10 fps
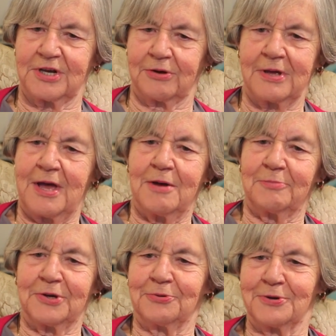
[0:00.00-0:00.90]
No,
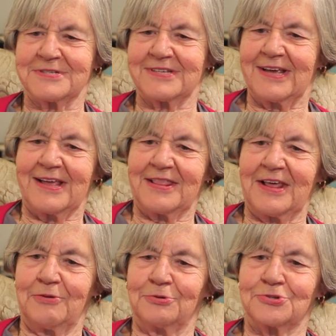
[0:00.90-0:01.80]
because
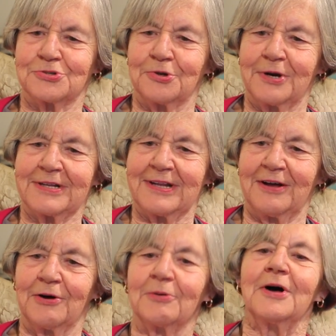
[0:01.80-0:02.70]
they would start,
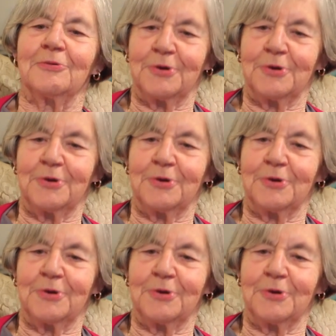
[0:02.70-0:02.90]
oh,